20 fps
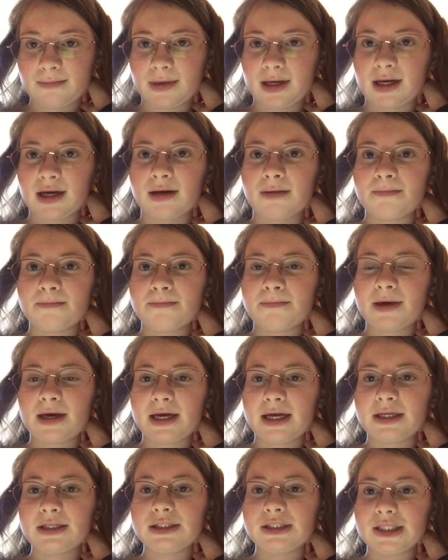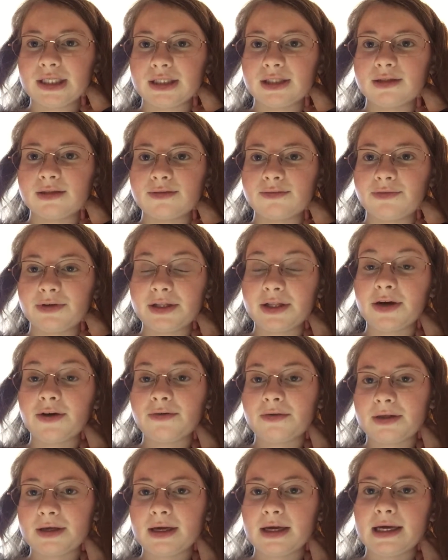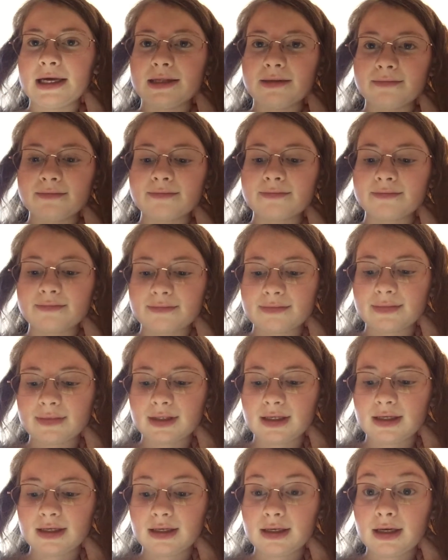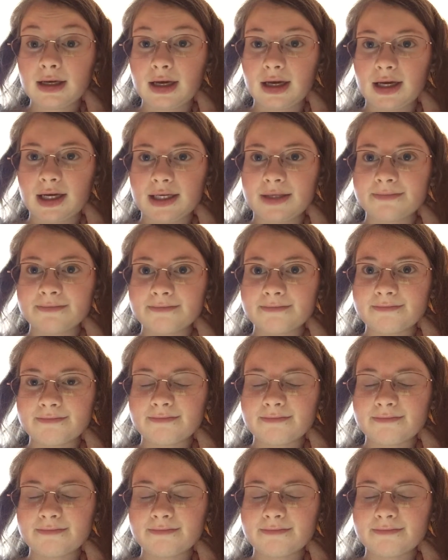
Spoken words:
my page just reloaded again. Yay.